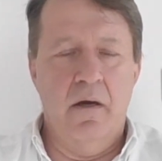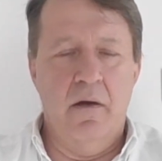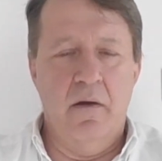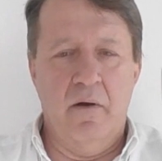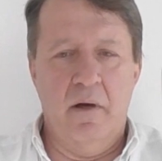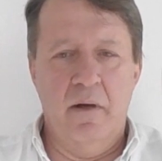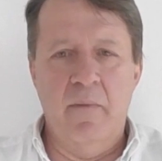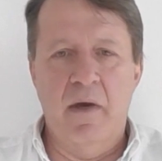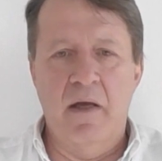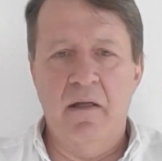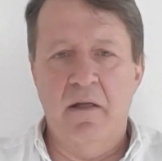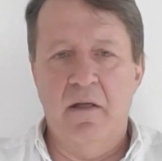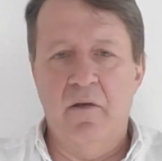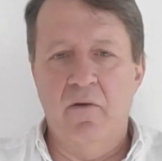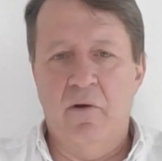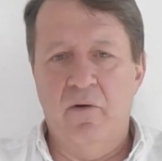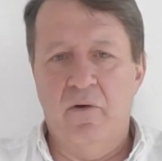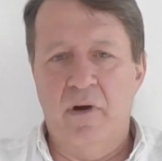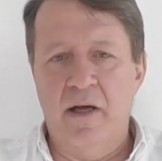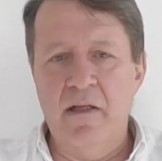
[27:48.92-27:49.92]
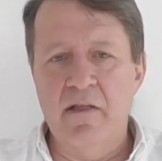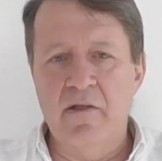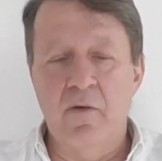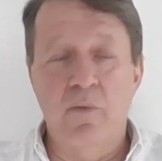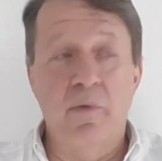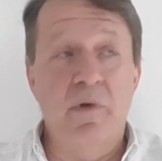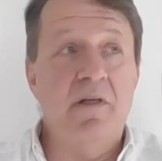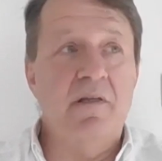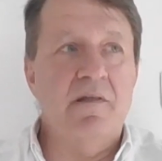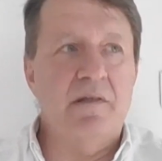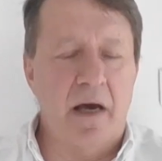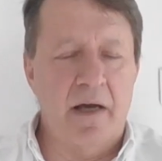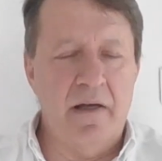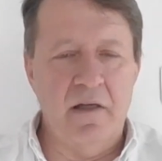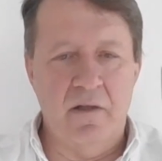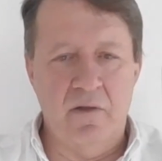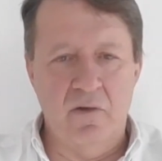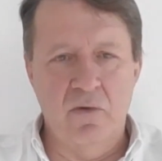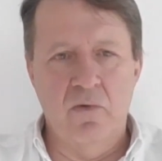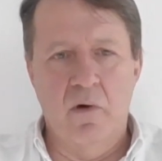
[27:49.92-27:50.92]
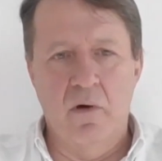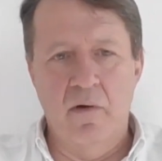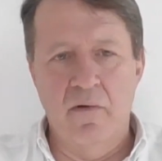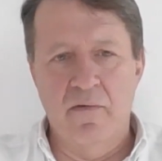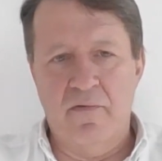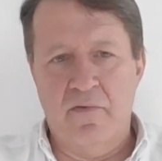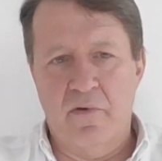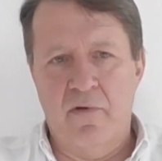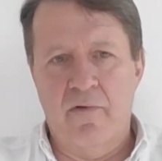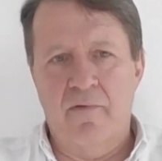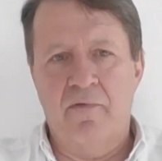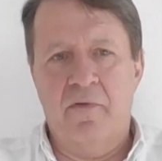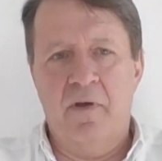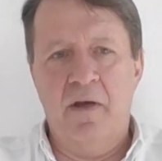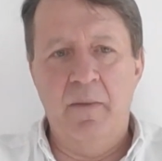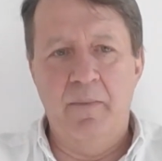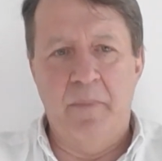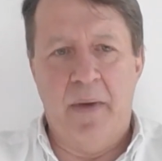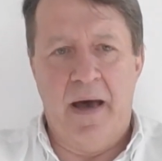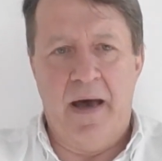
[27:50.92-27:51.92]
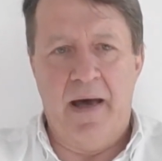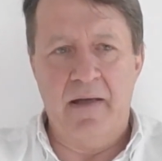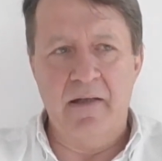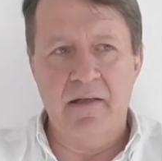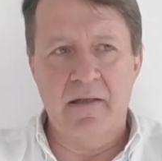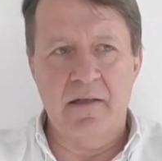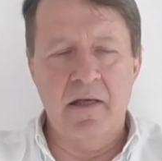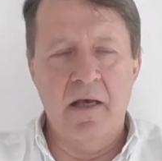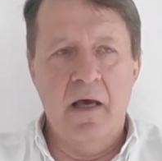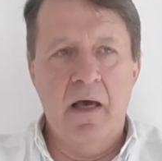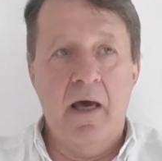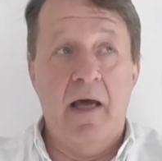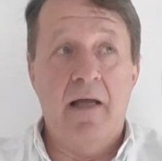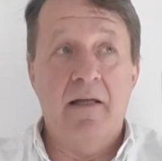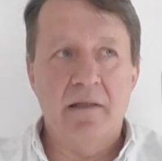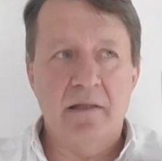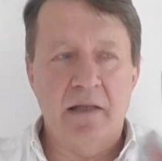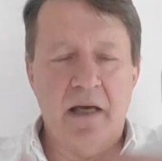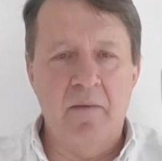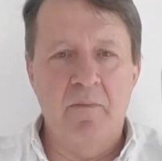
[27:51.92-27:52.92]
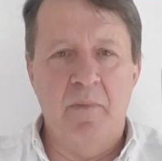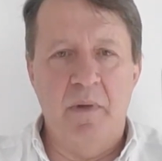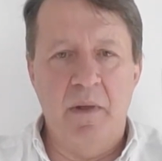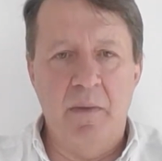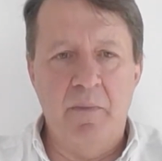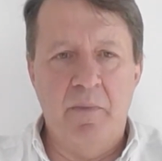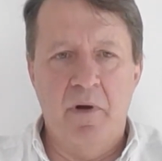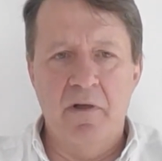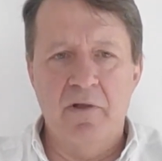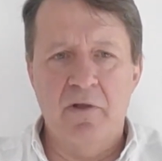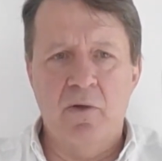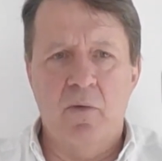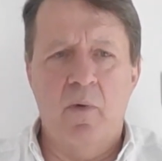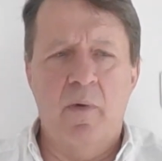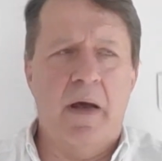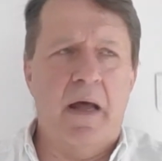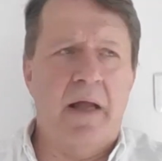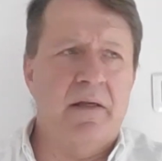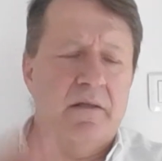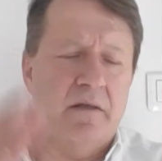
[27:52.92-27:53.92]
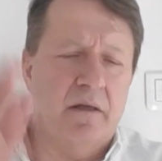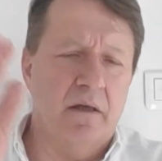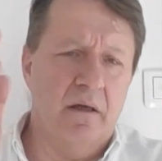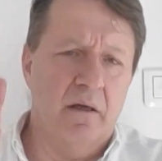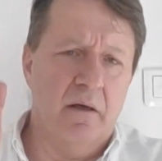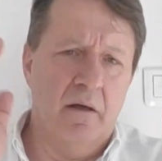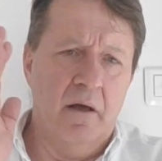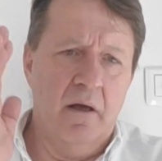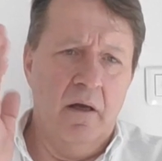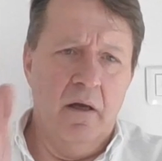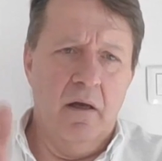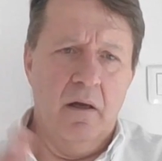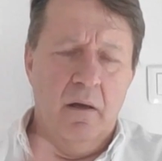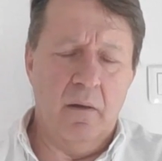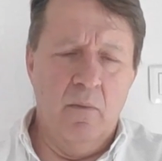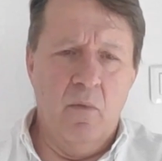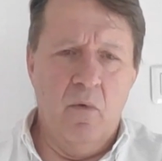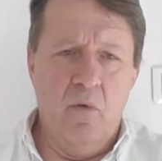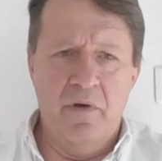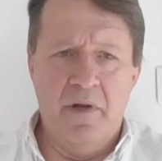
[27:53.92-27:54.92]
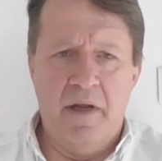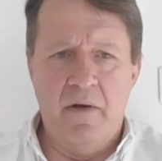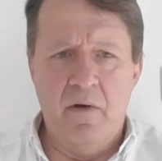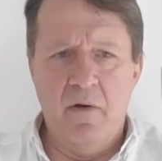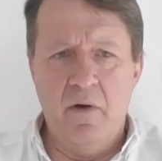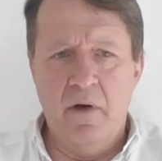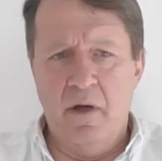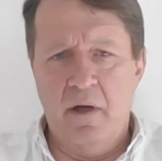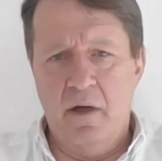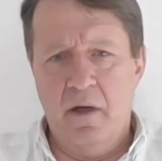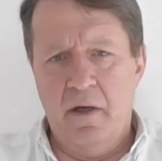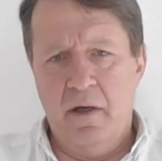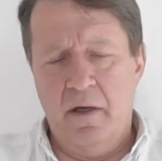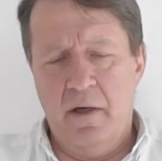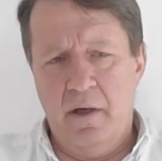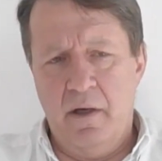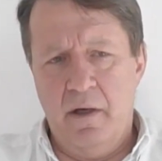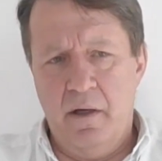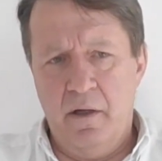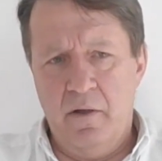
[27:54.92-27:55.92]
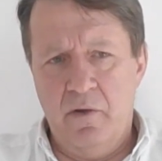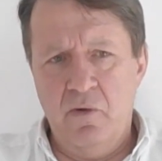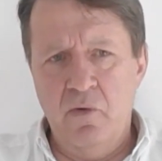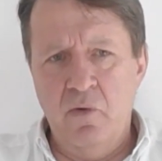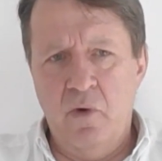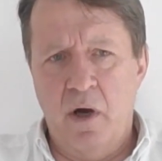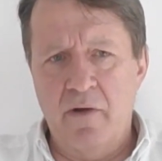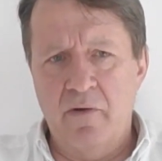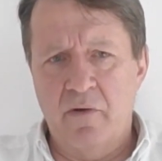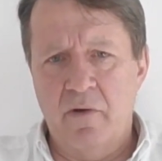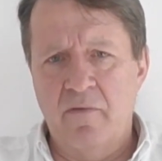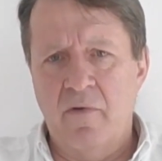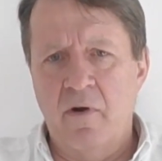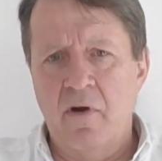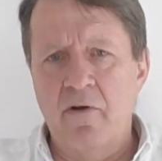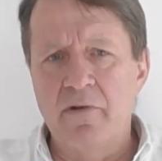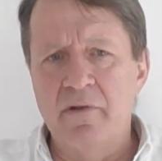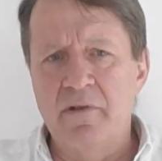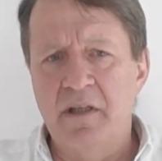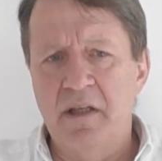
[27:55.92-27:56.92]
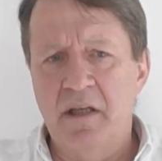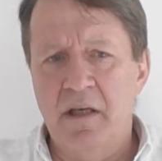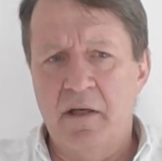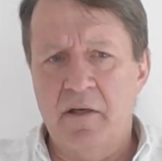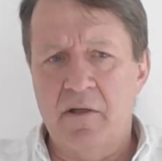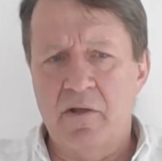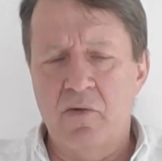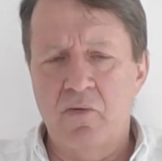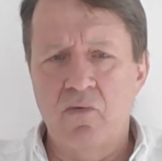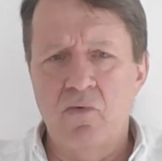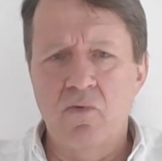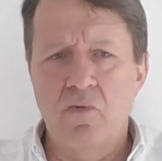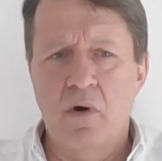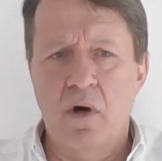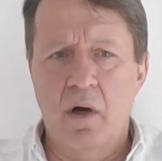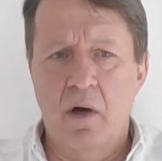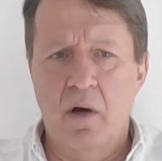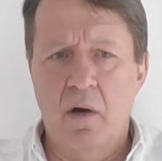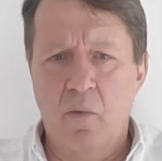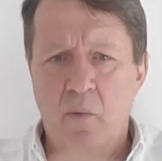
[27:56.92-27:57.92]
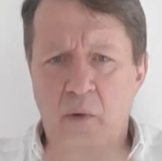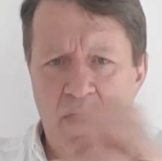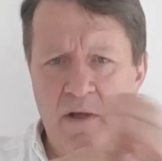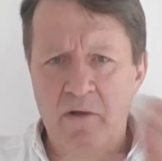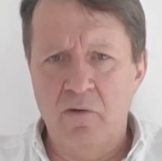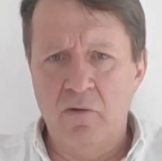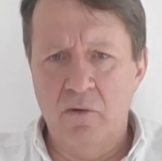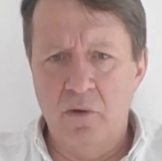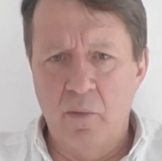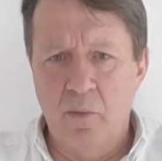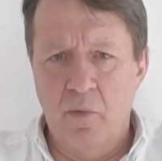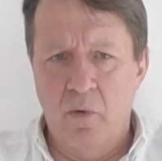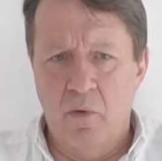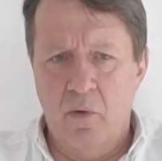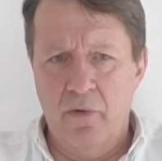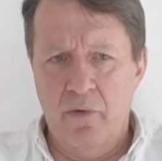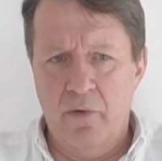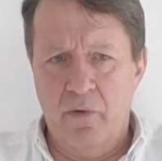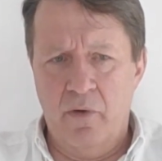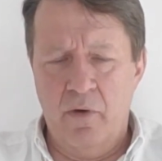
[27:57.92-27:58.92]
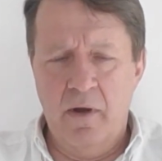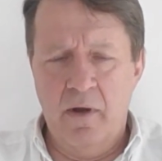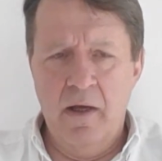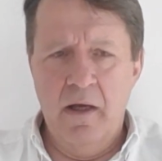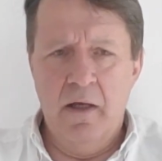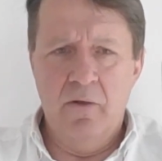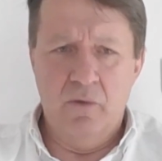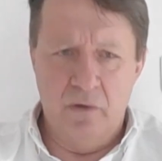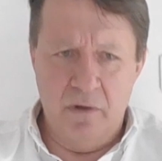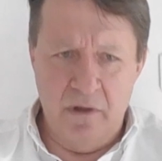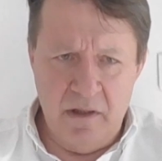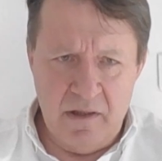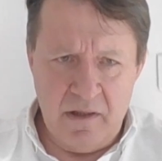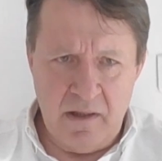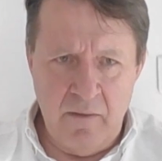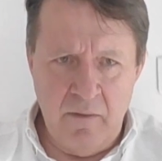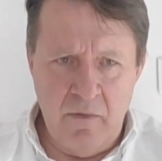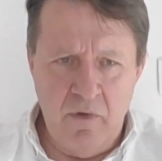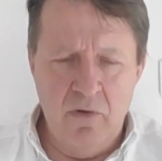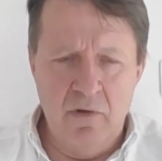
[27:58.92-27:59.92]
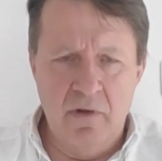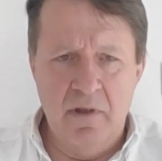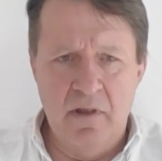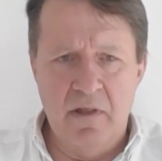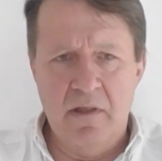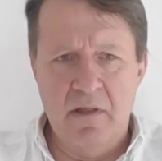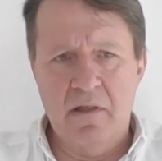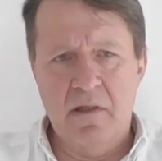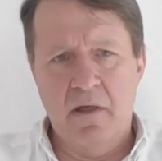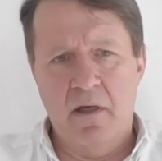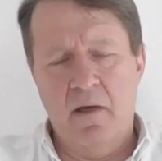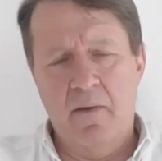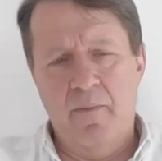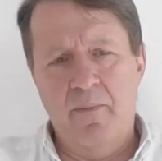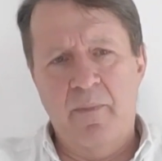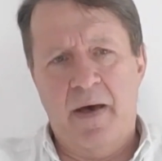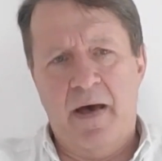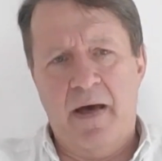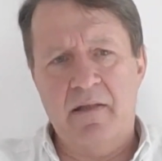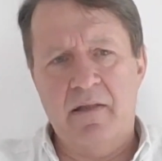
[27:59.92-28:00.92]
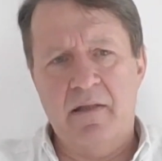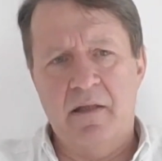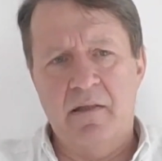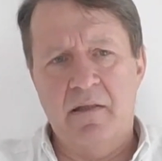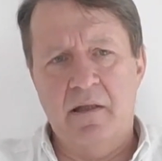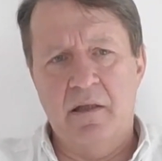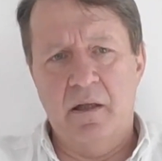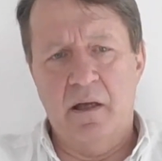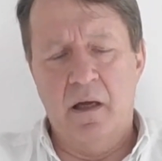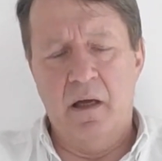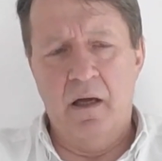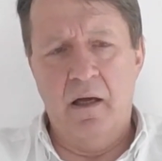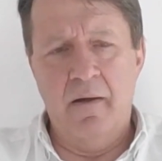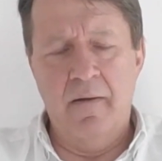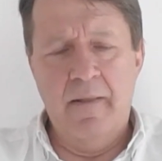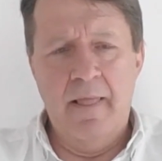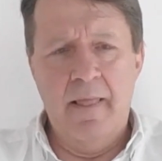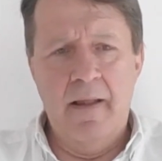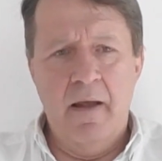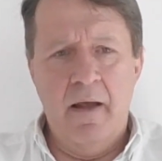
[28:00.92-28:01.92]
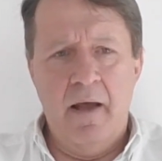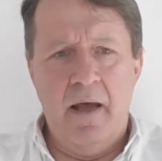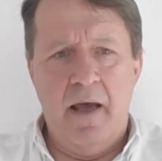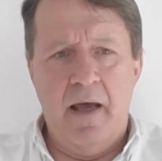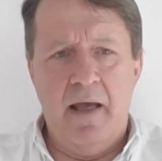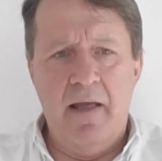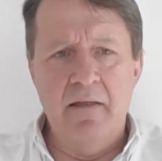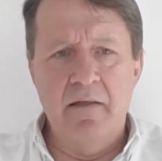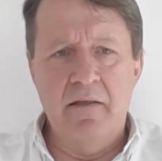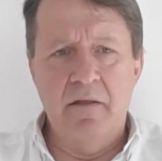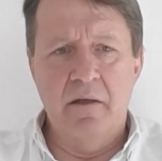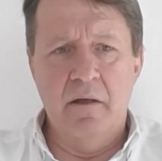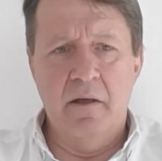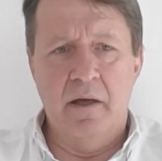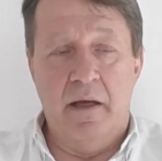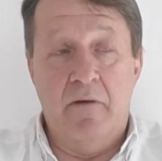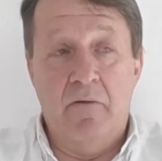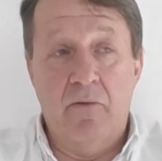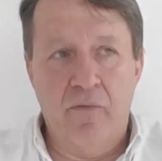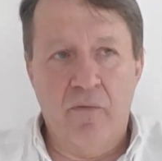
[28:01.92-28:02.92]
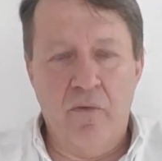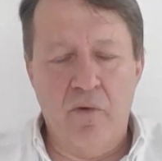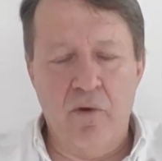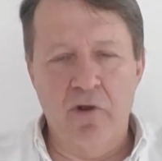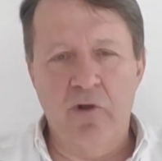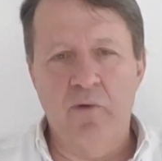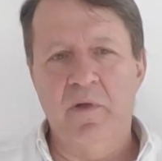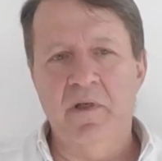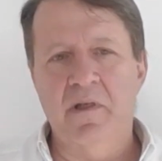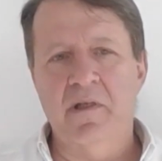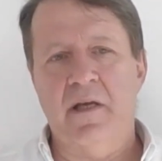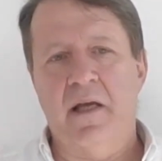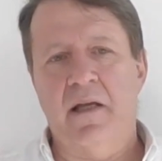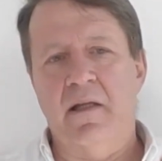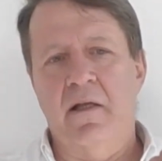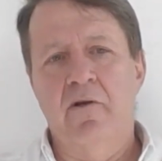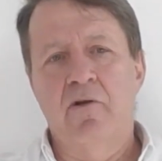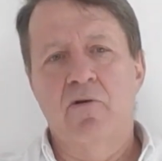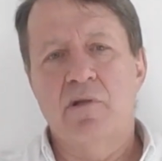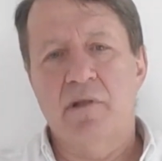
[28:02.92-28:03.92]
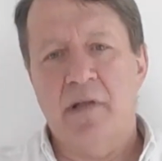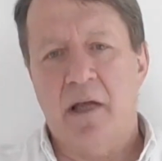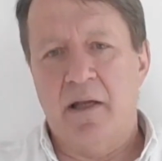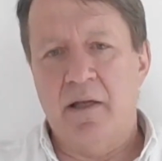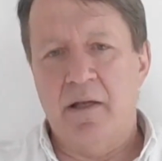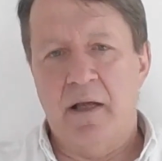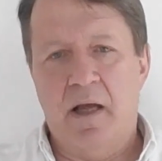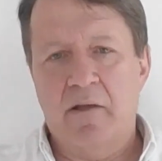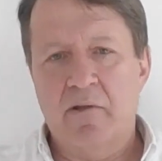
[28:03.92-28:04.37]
remain in Ukraine. So we decided to offer free packs and send people. So we had more than 200 volunteers who went to the border to distribute these packs, etc. And of course, we set a new standard. So